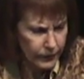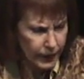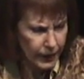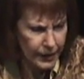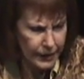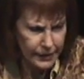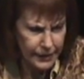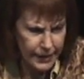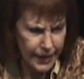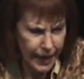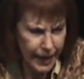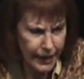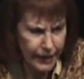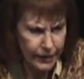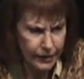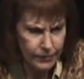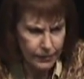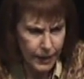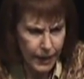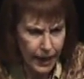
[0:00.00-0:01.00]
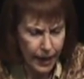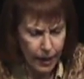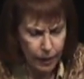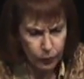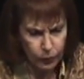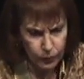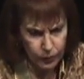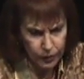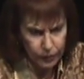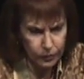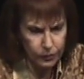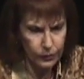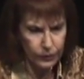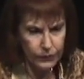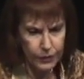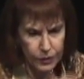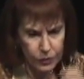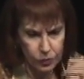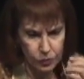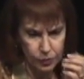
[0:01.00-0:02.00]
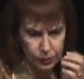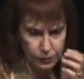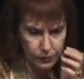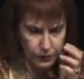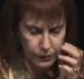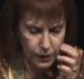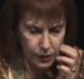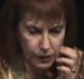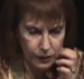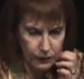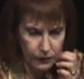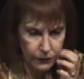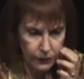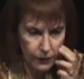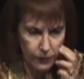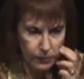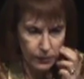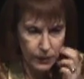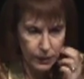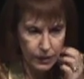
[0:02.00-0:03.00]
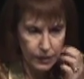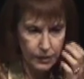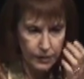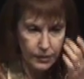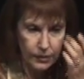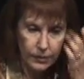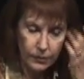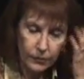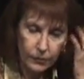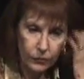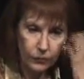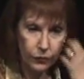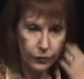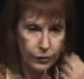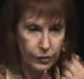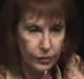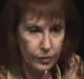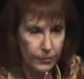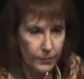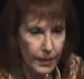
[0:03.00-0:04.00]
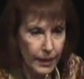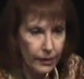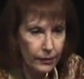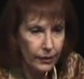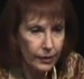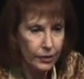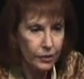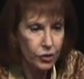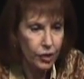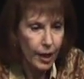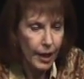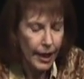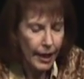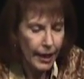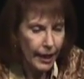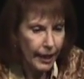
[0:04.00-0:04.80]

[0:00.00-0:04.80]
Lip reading: he'd taken me out with 2 of his children from his first marriage,